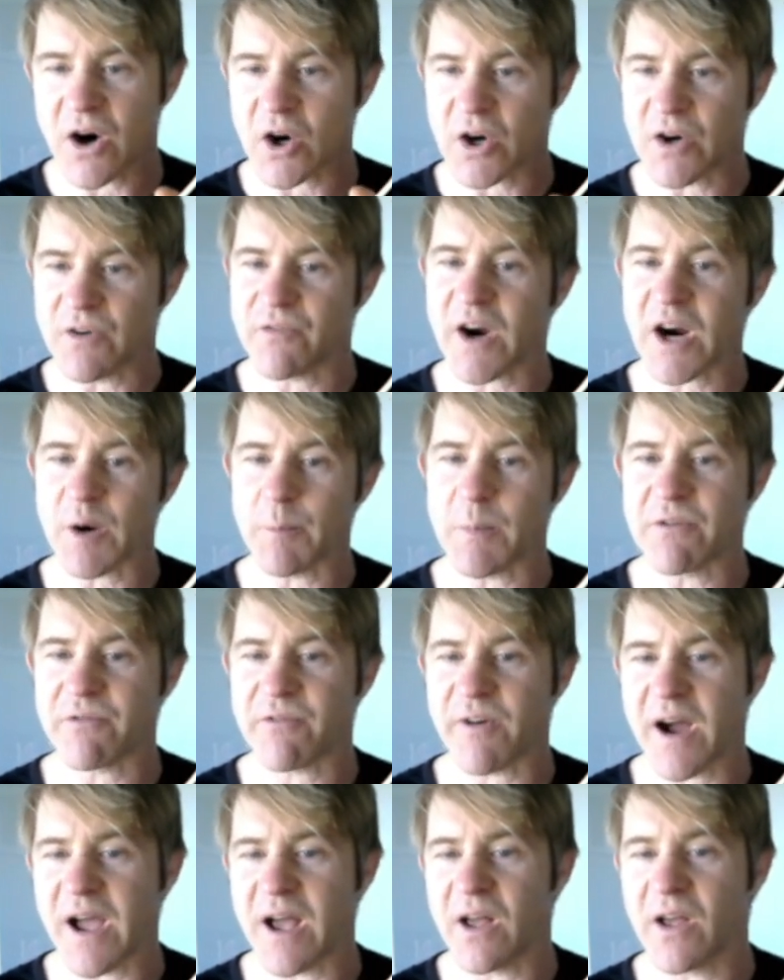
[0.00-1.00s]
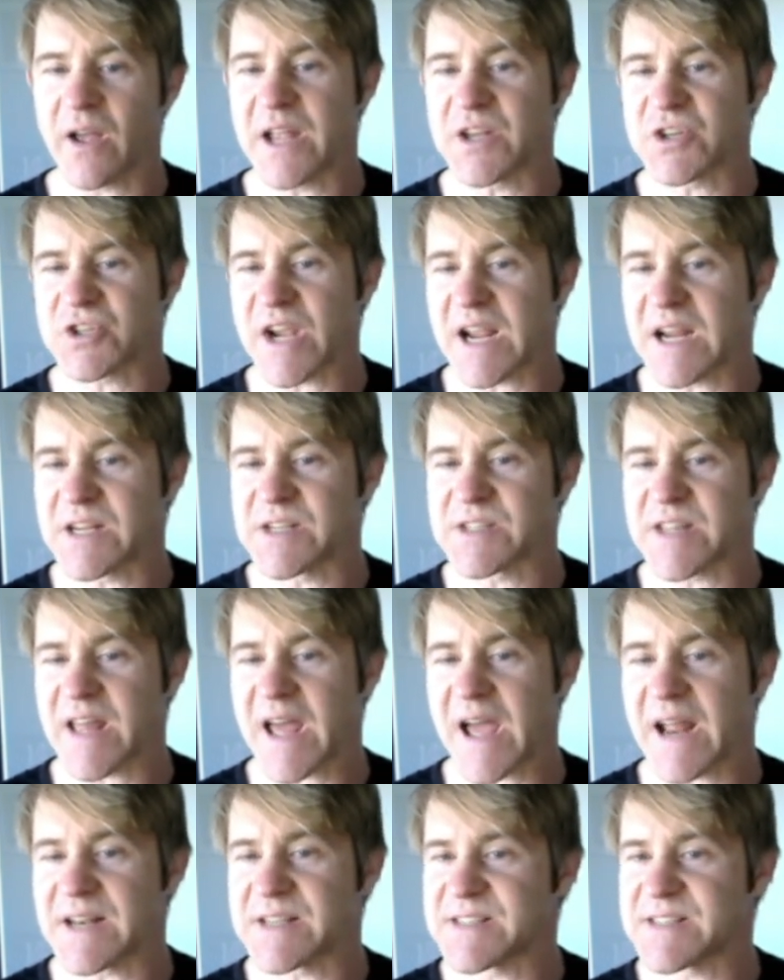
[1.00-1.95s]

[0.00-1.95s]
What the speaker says: our environment file, and change that